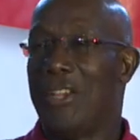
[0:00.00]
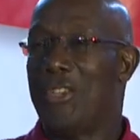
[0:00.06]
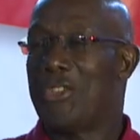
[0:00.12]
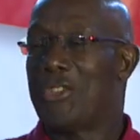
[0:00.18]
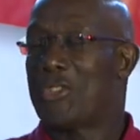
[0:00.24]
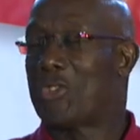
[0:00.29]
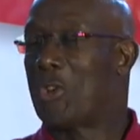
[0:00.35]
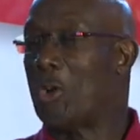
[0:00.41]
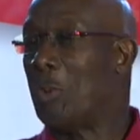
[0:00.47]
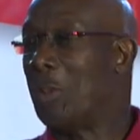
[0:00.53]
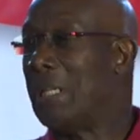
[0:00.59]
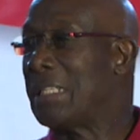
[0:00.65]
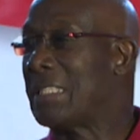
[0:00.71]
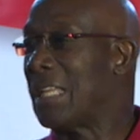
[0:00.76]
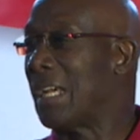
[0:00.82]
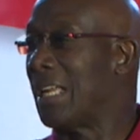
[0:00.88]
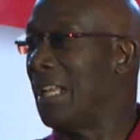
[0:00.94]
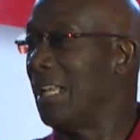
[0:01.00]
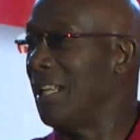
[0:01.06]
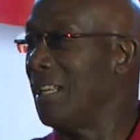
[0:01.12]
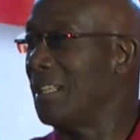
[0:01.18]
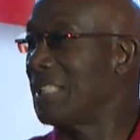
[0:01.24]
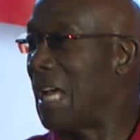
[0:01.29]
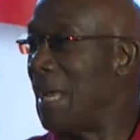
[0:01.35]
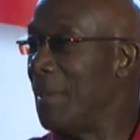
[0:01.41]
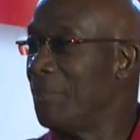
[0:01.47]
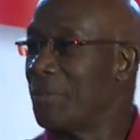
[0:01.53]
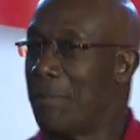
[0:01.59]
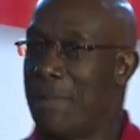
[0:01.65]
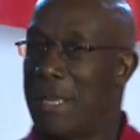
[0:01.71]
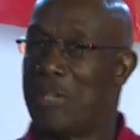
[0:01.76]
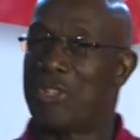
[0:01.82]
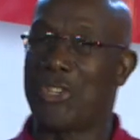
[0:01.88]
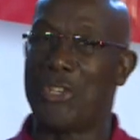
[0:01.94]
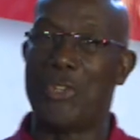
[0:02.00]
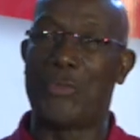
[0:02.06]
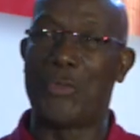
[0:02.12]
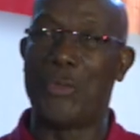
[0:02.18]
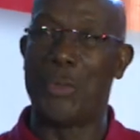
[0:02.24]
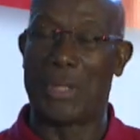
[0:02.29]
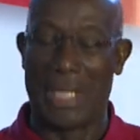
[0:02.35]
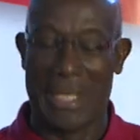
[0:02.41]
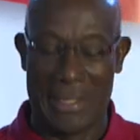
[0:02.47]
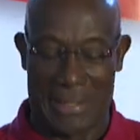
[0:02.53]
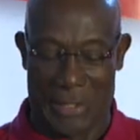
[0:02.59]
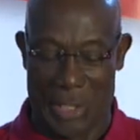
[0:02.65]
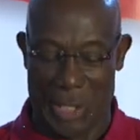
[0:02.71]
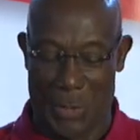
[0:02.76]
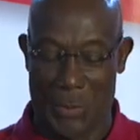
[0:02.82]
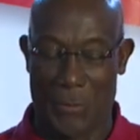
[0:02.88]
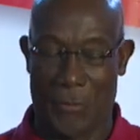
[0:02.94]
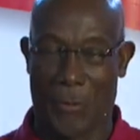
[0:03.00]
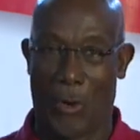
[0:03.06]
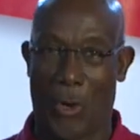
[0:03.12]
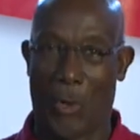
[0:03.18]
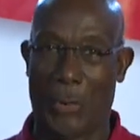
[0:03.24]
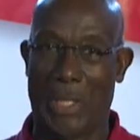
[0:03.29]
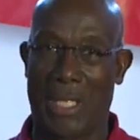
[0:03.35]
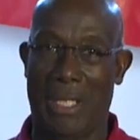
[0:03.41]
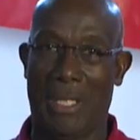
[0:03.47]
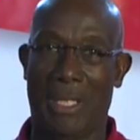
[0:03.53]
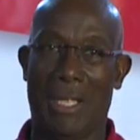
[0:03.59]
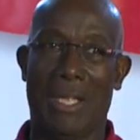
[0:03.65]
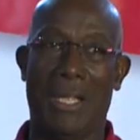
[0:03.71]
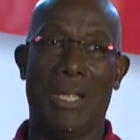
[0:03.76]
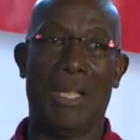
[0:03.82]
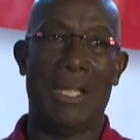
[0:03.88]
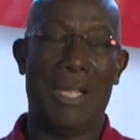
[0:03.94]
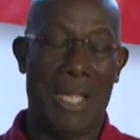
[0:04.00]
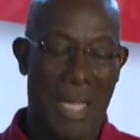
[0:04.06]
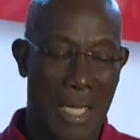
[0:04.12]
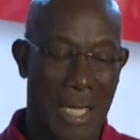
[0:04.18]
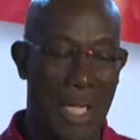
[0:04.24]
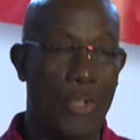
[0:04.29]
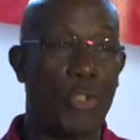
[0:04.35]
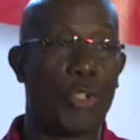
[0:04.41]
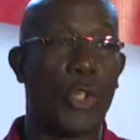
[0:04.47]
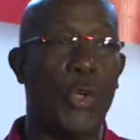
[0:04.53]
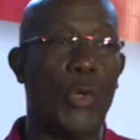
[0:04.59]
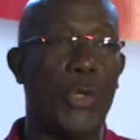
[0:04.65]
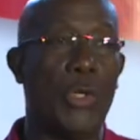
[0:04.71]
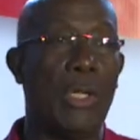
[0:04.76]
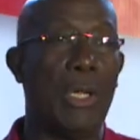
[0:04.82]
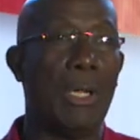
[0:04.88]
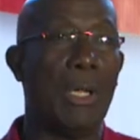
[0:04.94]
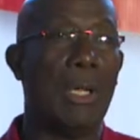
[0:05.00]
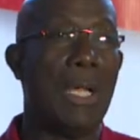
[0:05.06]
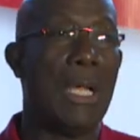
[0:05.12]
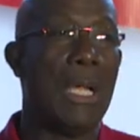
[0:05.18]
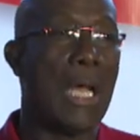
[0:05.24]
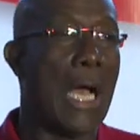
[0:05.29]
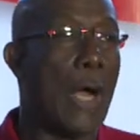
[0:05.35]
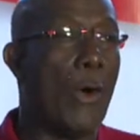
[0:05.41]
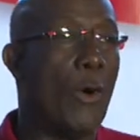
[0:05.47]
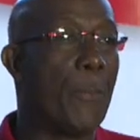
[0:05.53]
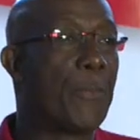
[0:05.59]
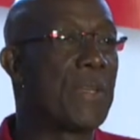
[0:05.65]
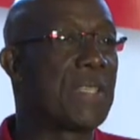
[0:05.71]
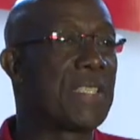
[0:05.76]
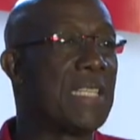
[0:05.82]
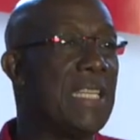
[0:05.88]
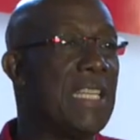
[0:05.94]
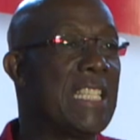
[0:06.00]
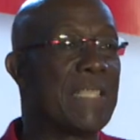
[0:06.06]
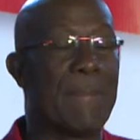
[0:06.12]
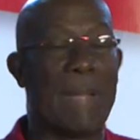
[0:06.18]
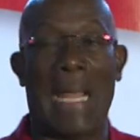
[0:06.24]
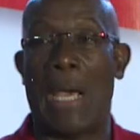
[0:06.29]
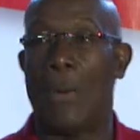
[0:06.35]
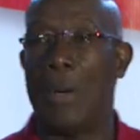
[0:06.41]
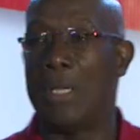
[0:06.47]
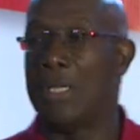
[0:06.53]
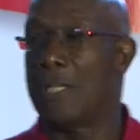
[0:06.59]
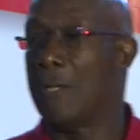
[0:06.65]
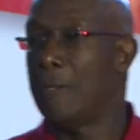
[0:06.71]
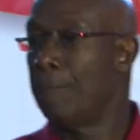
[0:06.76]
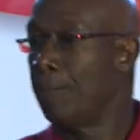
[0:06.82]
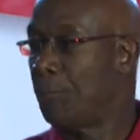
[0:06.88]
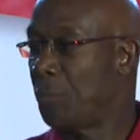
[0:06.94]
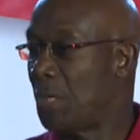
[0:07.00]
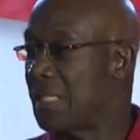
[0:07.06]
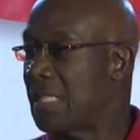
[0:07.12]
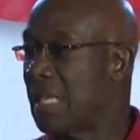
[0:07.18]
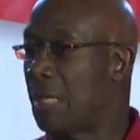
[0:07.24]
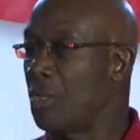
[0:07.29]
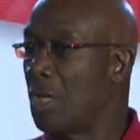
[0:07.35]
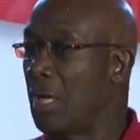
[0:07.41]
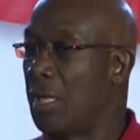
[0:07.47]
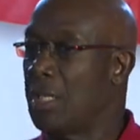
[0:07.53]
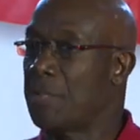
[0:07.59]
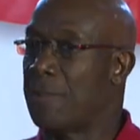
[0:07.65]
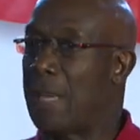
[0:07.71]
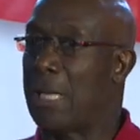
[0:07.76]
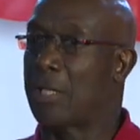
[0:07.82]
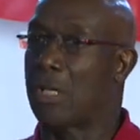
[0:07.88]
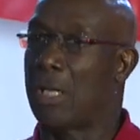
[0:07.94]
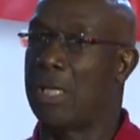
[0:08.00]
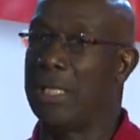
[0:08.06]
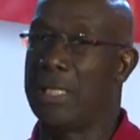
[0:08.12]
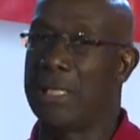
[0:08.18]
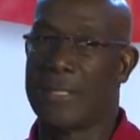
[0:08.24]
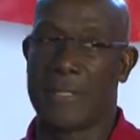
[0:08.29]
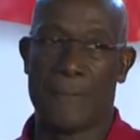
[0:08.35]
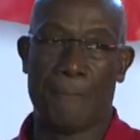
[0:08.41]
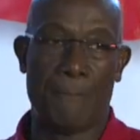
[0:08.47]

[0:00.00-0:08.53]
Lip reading: So we'll take a little time to mention a few things to you before we conclude our proceedings. But I want to just acknowledge my colleagues